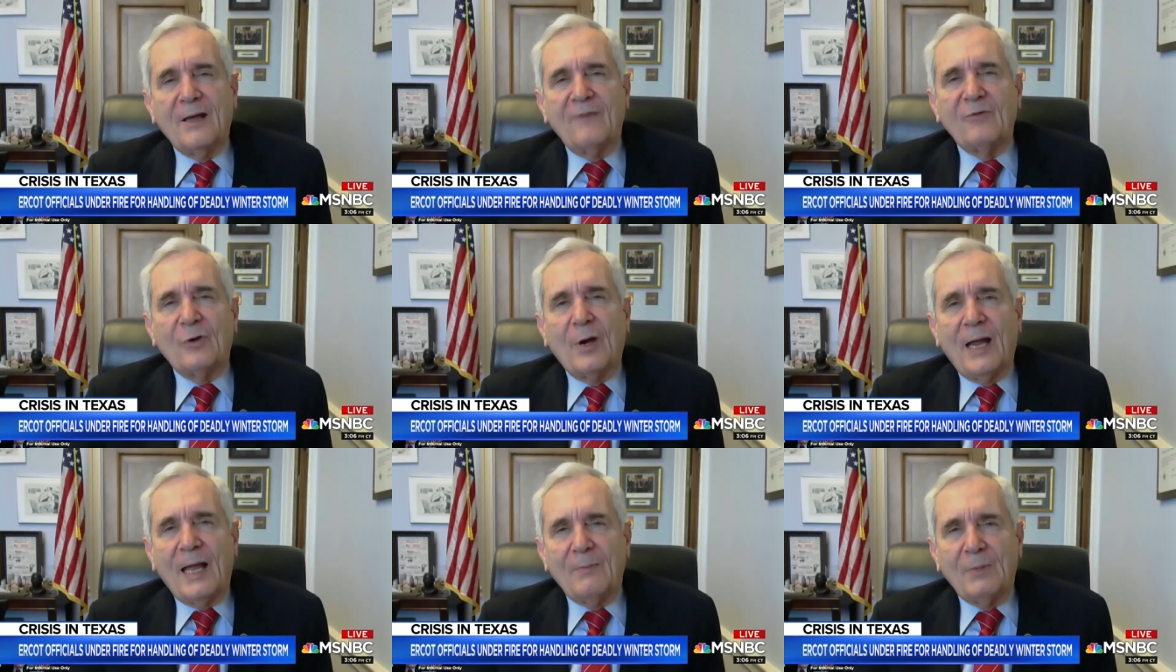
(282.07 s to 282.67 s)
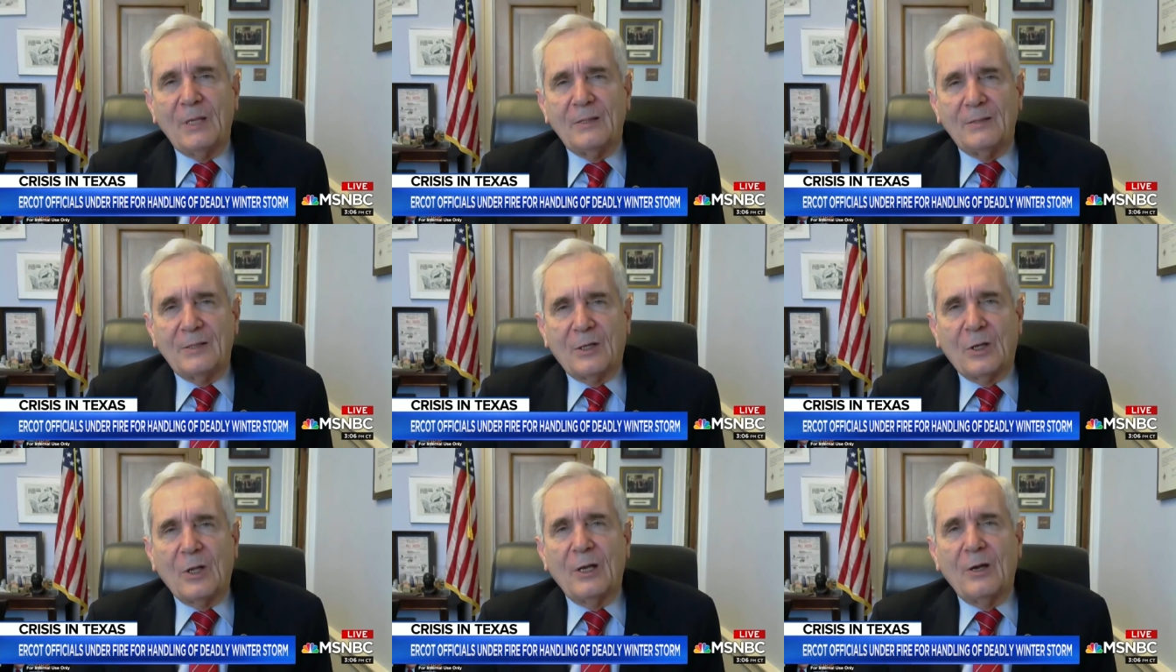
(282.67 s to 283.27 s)
Governor Abbott
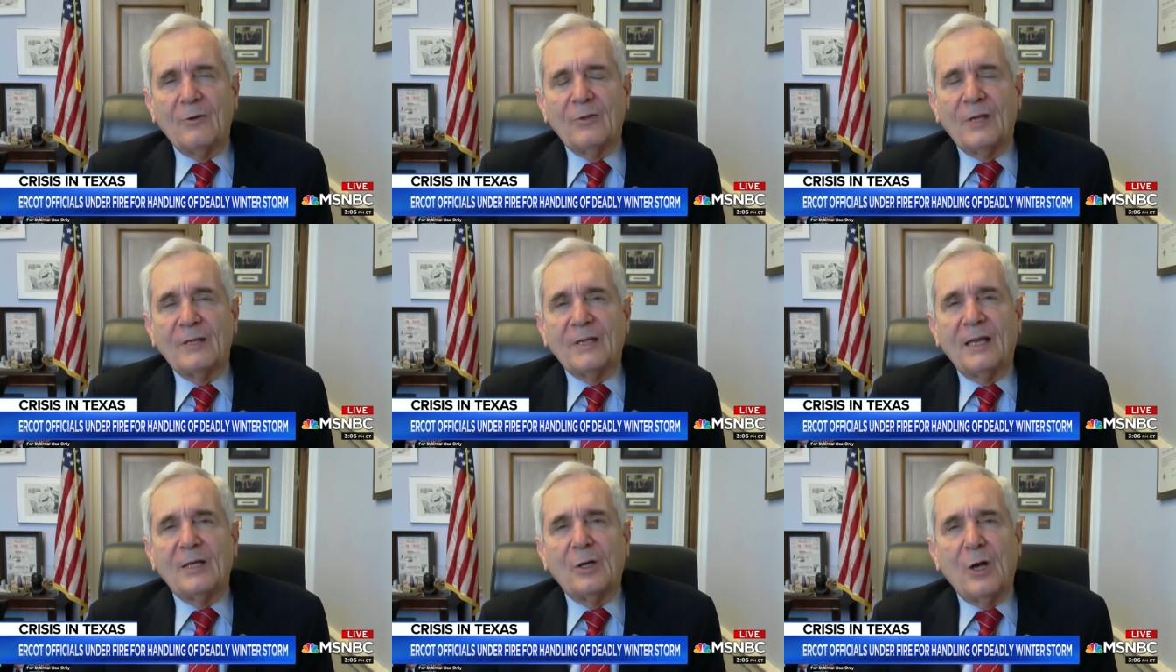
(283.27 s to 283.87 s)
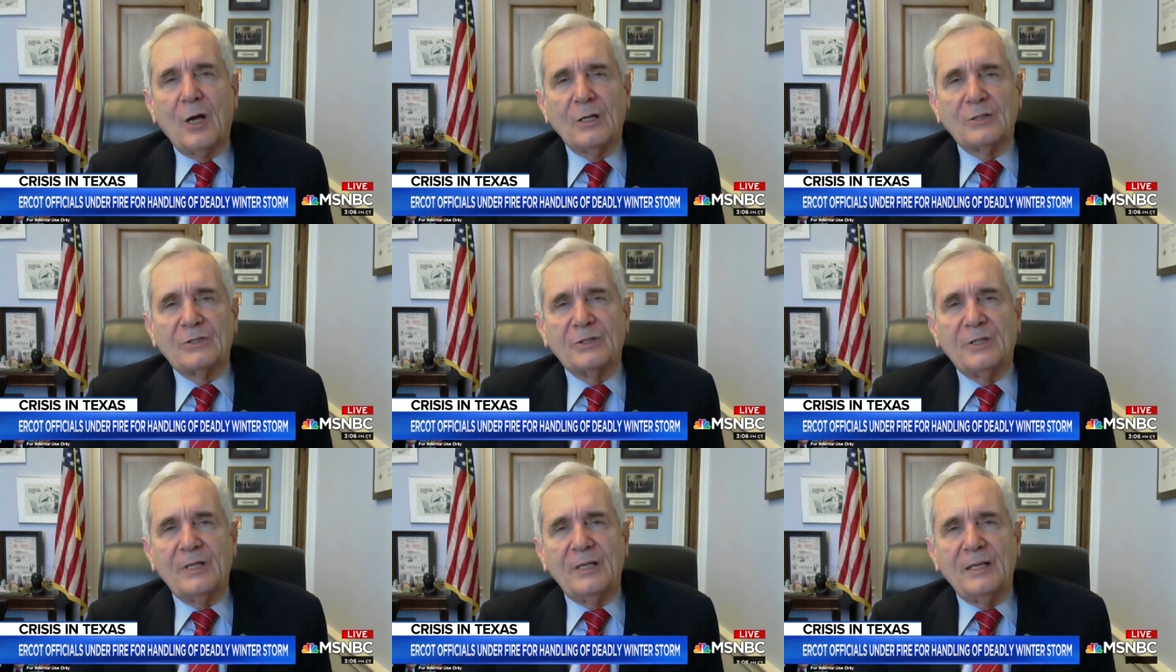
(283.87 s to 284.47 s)
declare that they
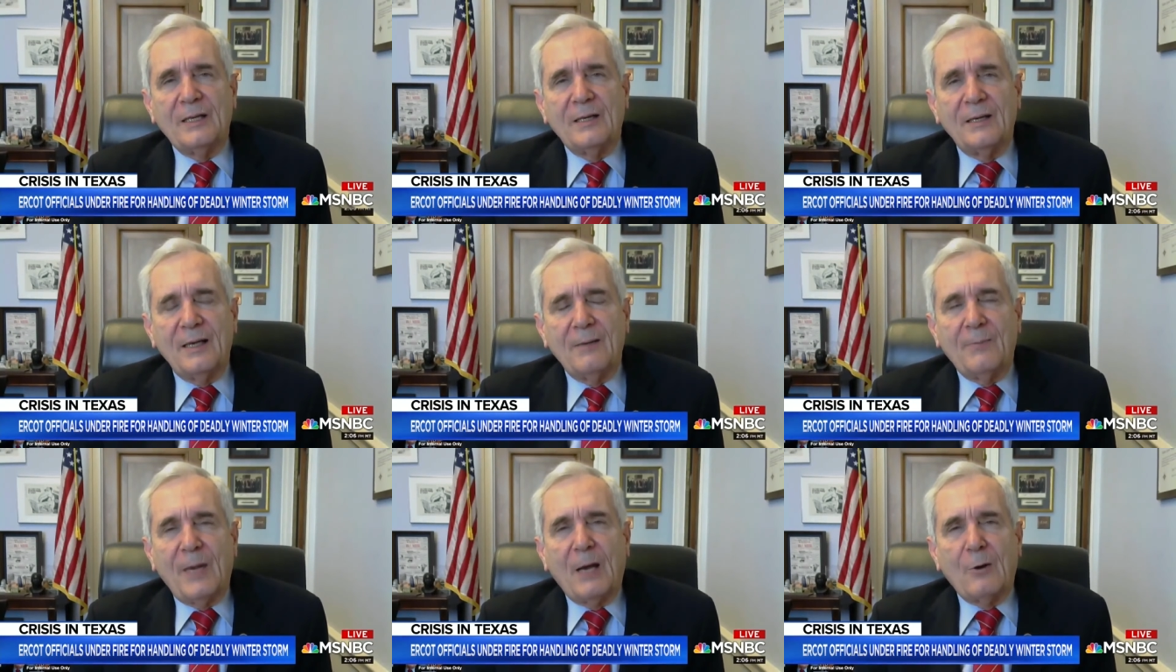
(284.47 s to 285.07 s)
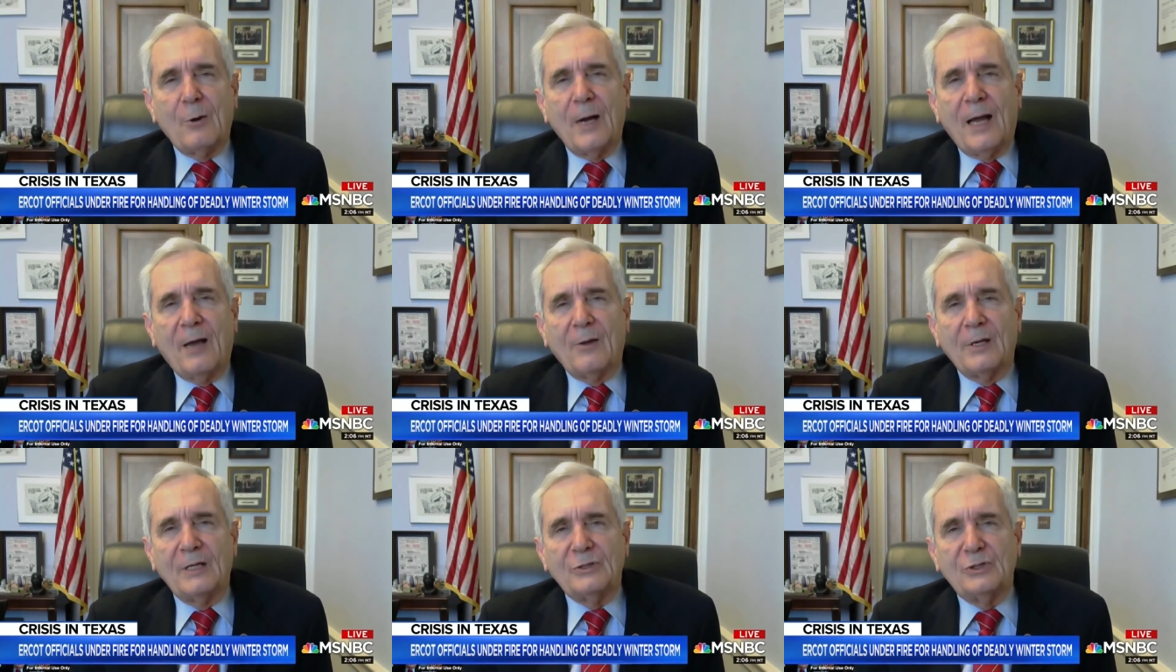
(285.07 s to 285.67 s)
caused the uh, power
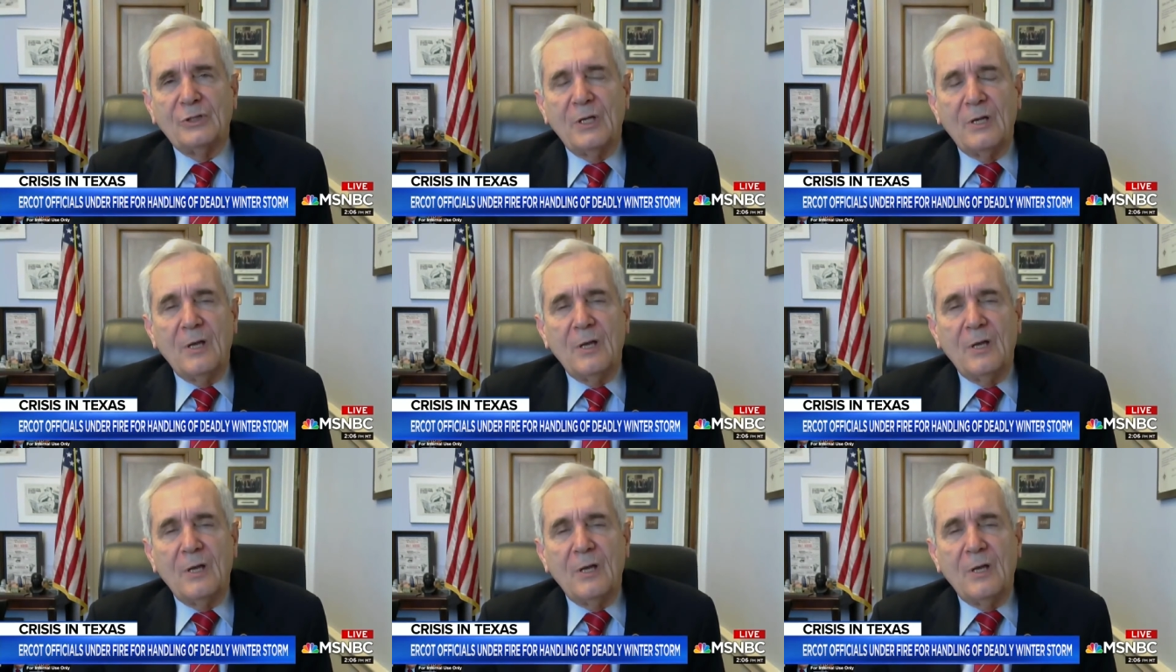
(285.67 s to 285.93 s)
outage.